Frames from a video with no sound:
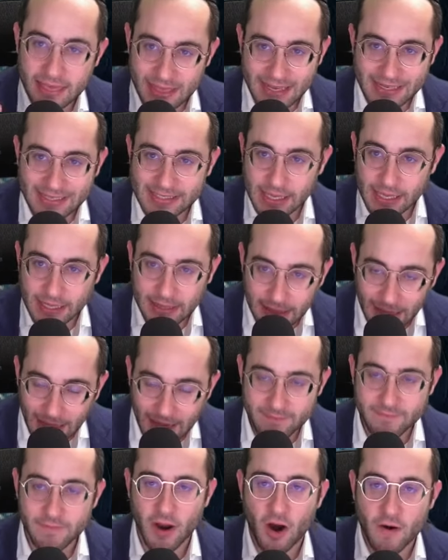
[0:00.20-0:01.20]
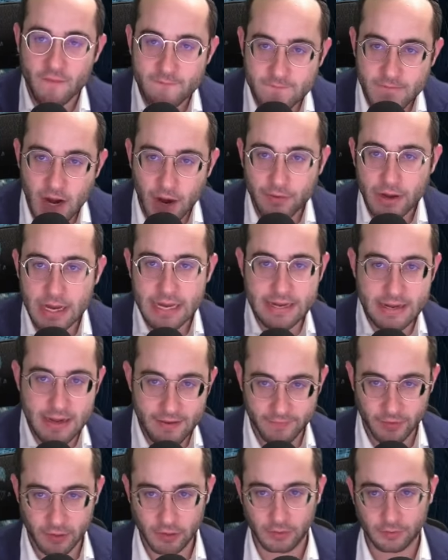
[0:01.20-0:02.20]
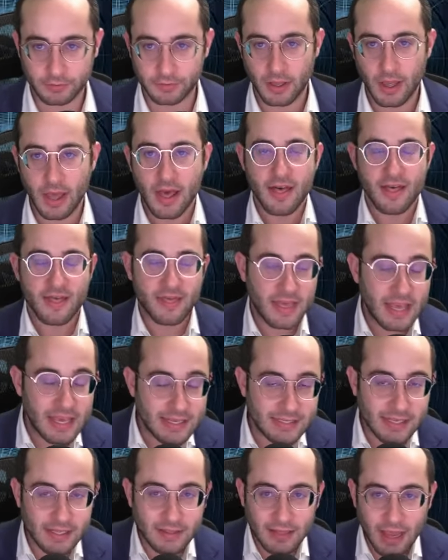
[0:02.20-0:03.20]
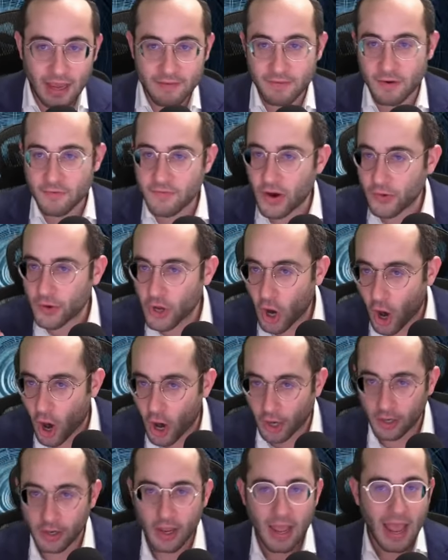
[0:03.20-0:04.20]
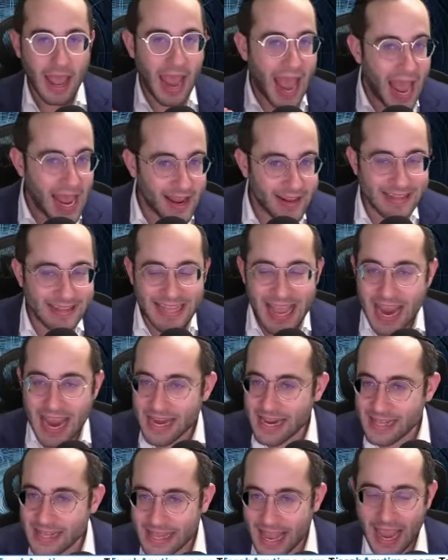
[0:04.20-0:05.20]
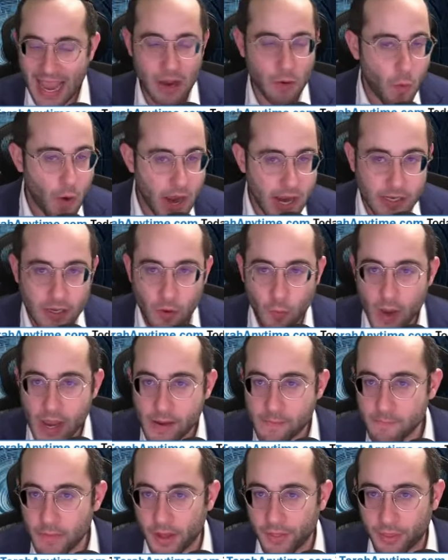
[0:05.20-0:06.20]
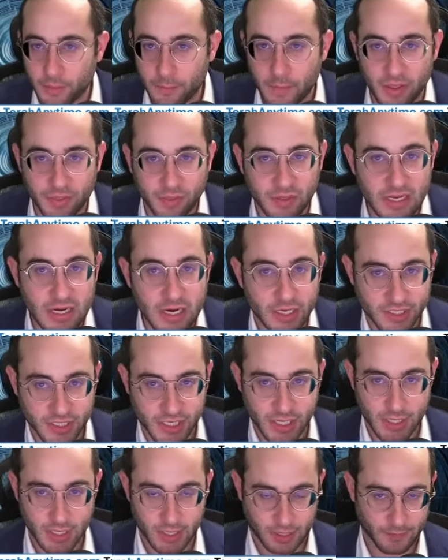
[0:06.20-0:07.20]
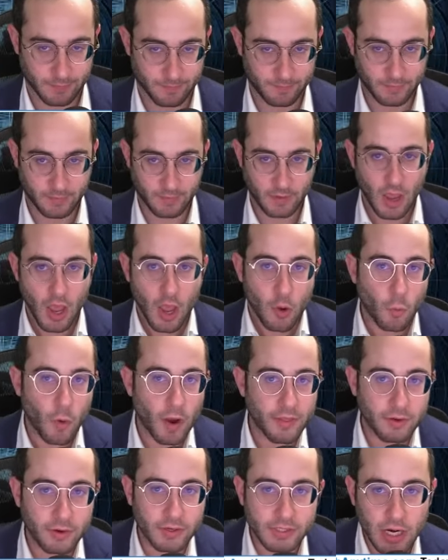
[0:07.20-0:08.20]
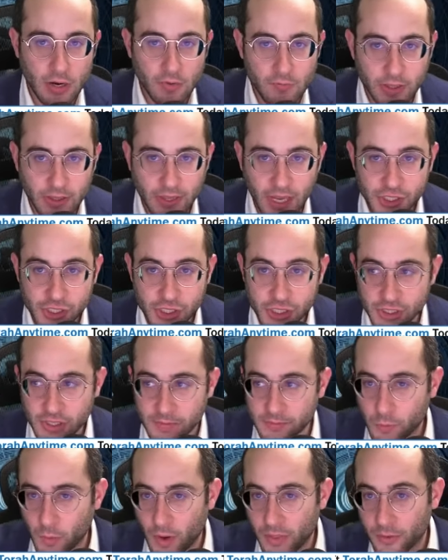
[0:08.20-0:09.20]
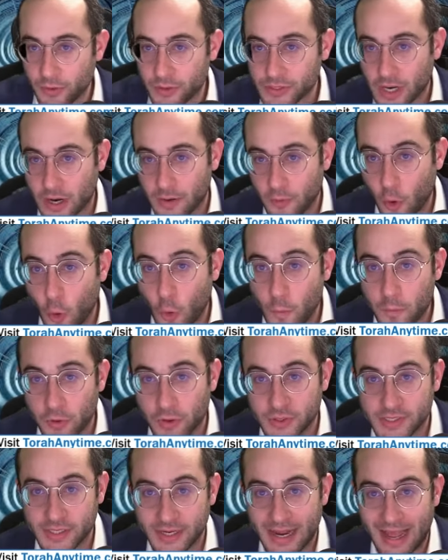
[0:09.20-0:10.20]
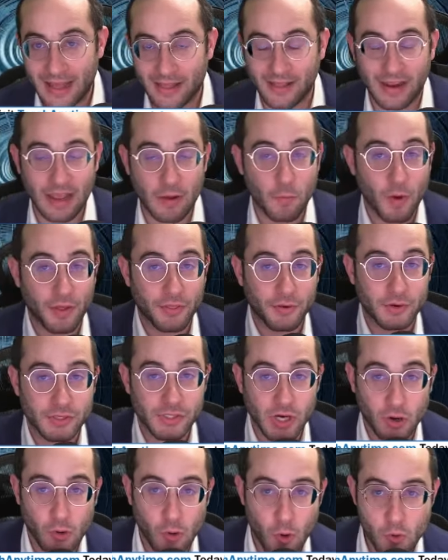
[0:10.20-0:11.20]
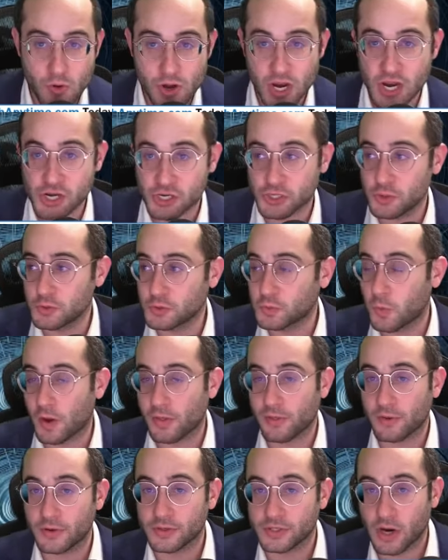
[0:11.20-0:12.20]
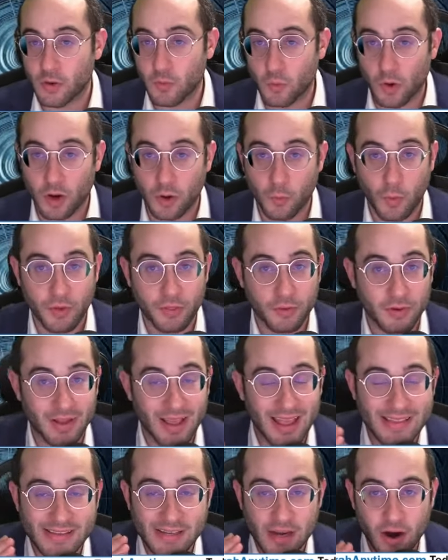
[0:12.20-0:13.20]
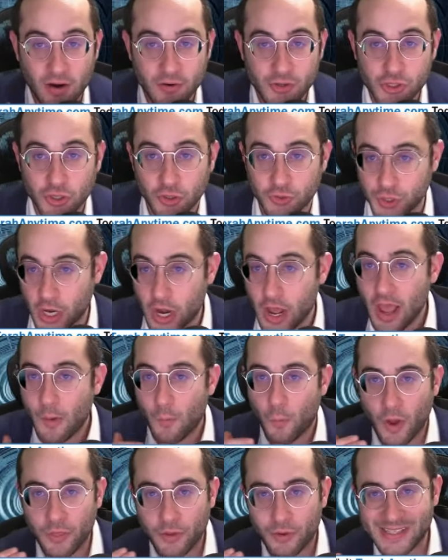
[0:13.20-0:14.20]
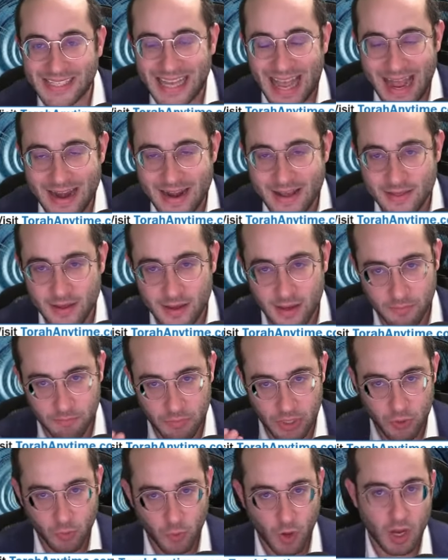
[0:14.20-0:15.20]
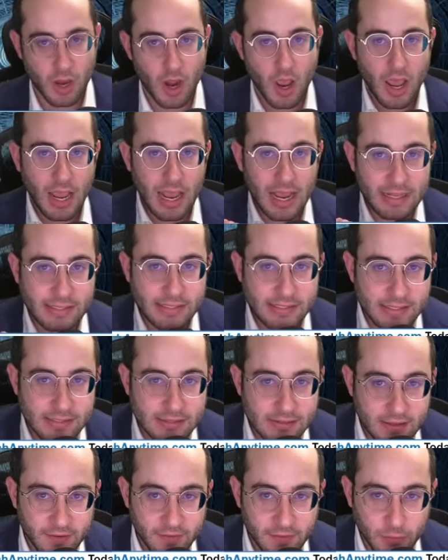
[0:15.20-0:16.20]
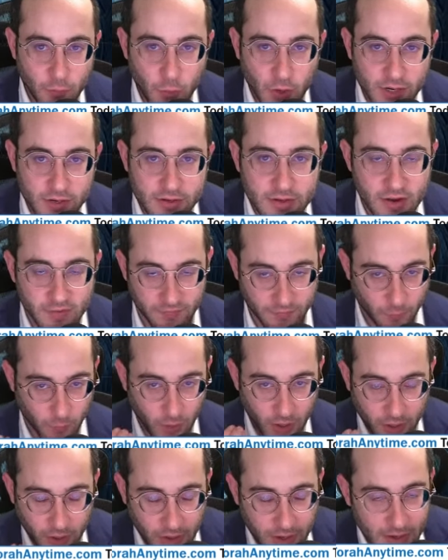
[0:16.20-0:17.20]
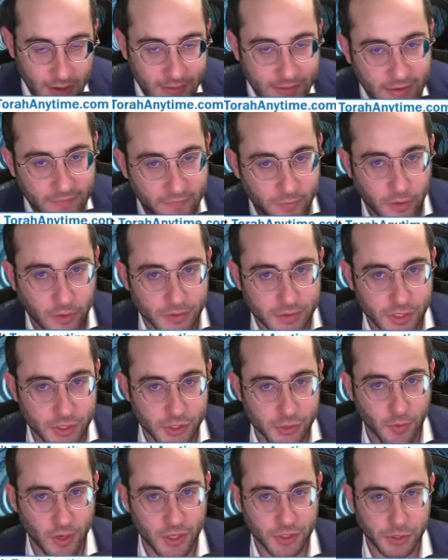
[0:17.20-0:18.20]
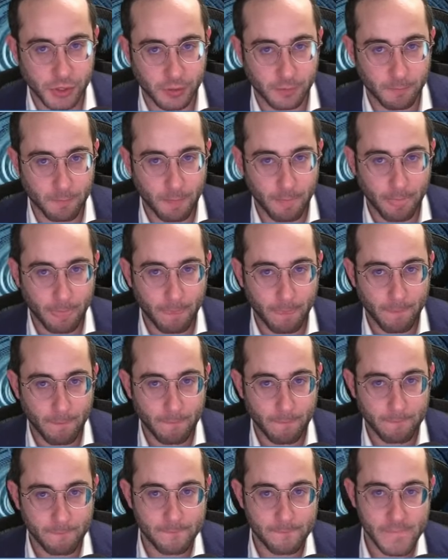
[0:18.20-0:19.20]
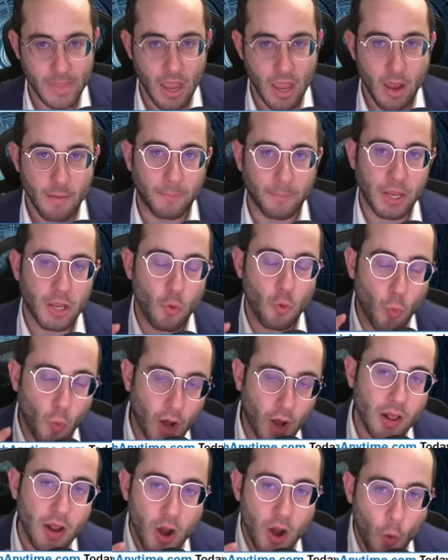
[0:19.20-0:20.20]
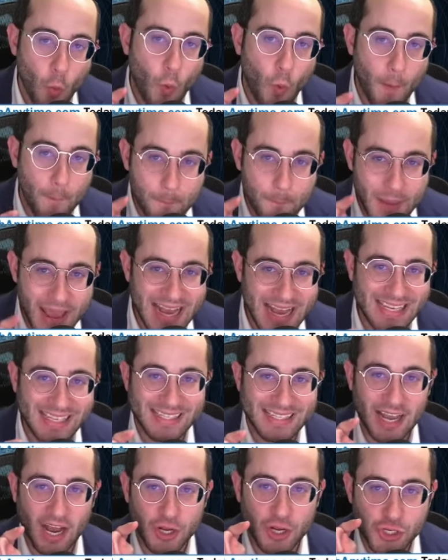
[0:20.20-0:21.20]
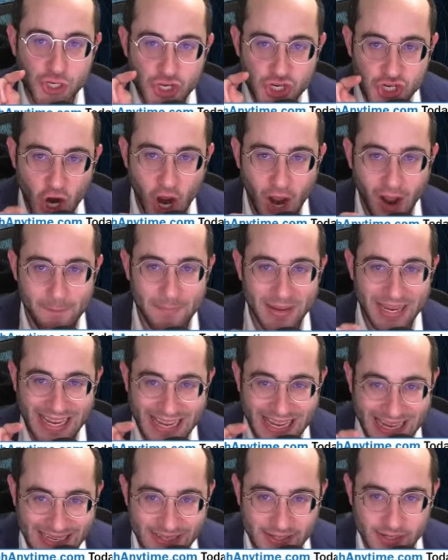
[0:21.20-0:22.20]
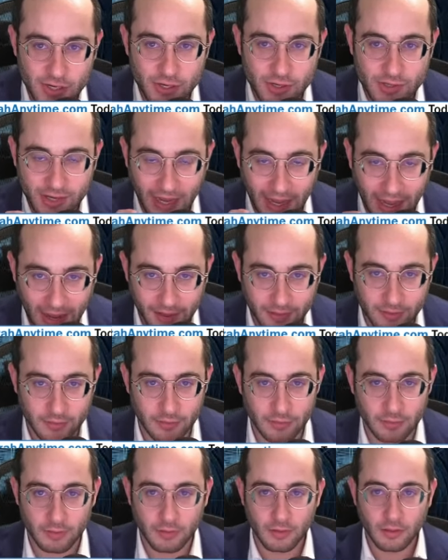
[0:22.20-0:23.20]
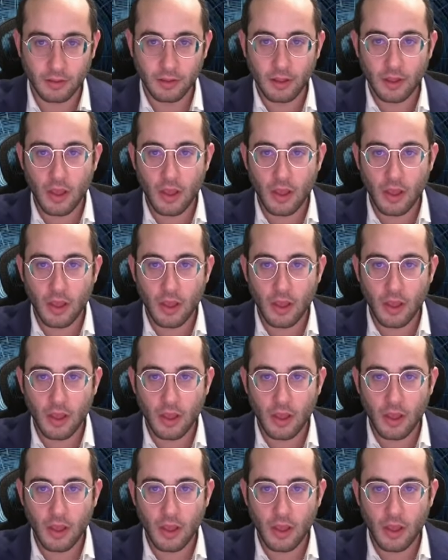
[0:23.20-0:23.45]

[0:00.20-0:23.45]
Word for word: Things in life are very difficult. Things in life are very hard. At day to day, week to week, month to month, year to year. Whether it's our relationships, whether it's our own personality, whether it's our own issues, whether it's our work, whether it's our children, whether it's anything in between, it's di- we're dif- we're in a difficult situation. But you want to know what makes a job easier to handle?